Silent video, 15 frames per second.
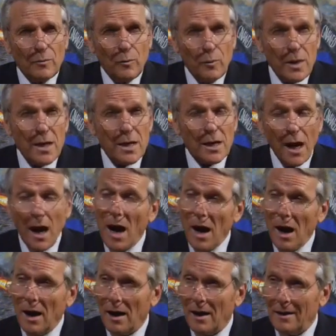we
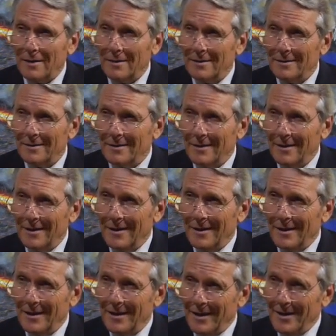are
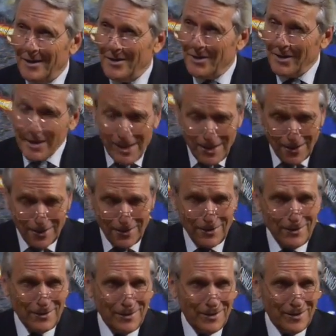indeed
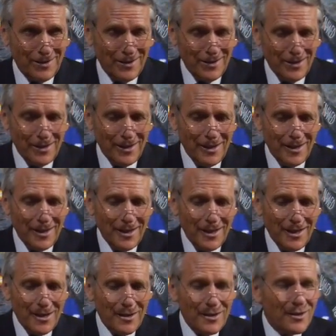
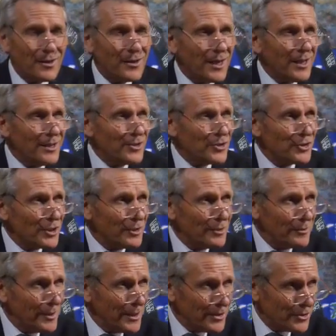in that
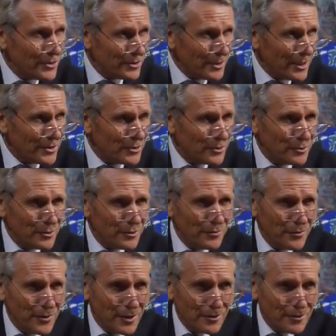generation that saw the
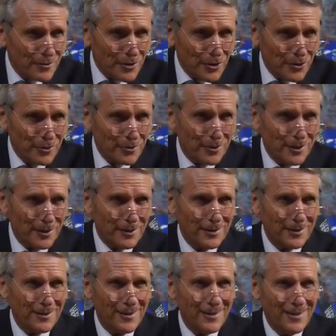fig tree shooting.
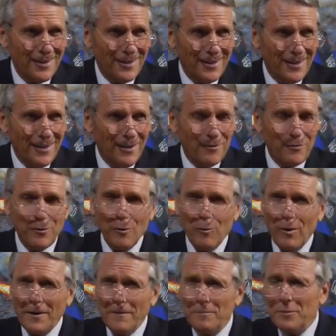For
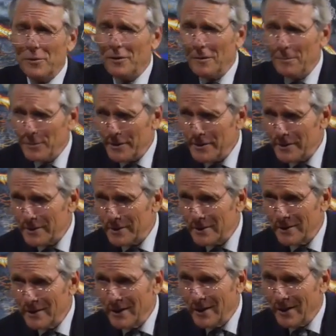what purpose?
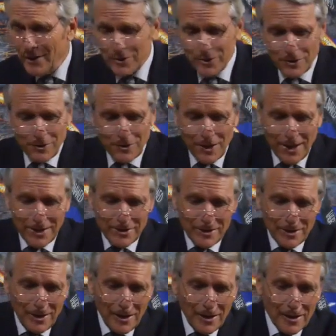So that
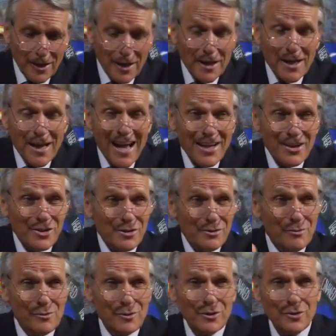the
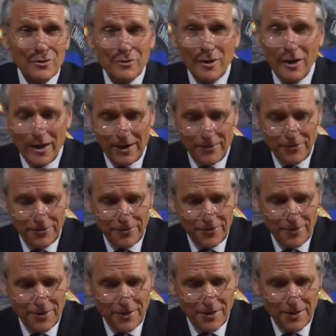national
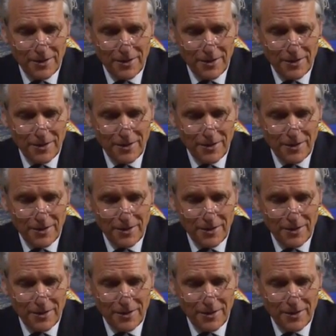strife